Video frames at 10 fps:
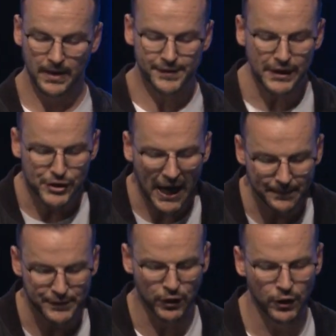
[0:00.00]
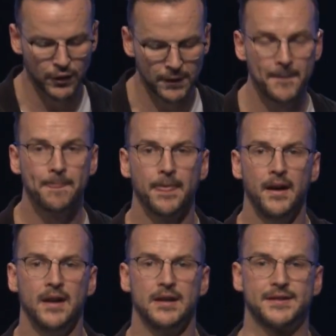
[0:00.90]
See, James 2,
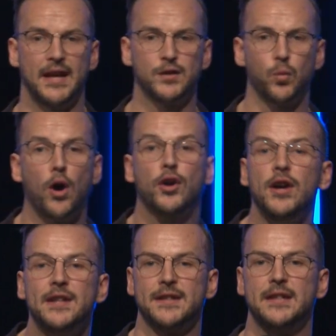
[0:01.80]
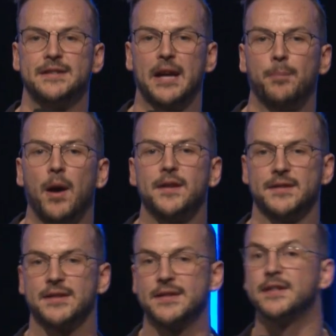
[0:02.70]
it says, what good is it, dear
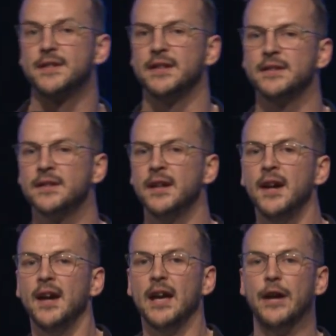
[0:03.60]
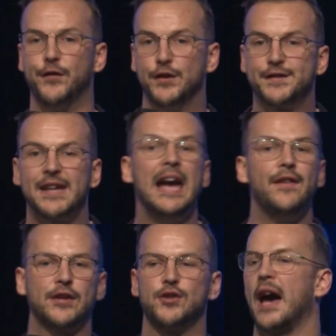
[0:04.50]
brothers and sisters, if you say
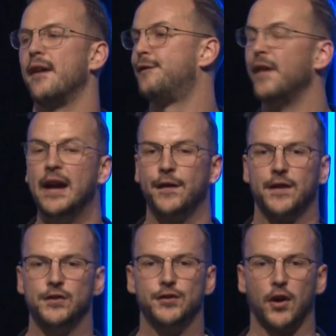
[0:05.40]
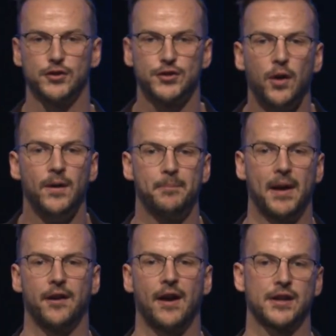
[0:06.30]
that you have faith and you don't show it
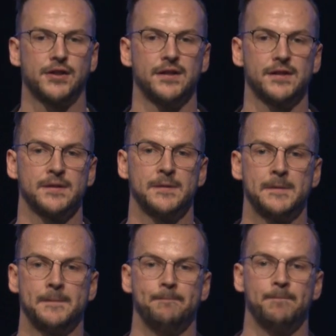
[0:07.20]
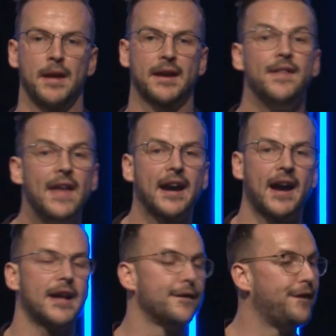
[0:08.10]
by your actions? Can that
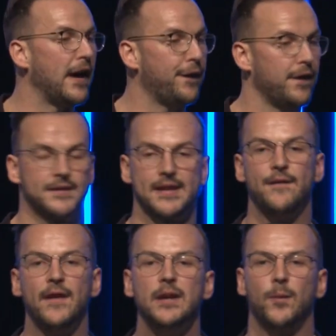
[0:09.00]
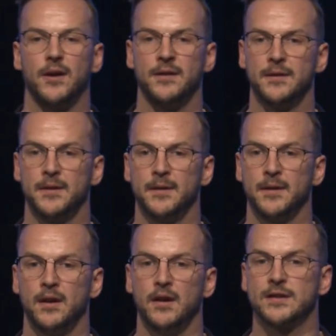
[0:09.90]
kind of faith save anyone?
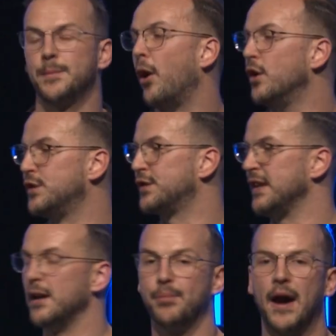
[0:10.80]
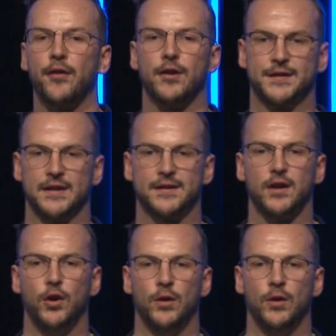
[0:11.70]
Suppose you see a brother or sister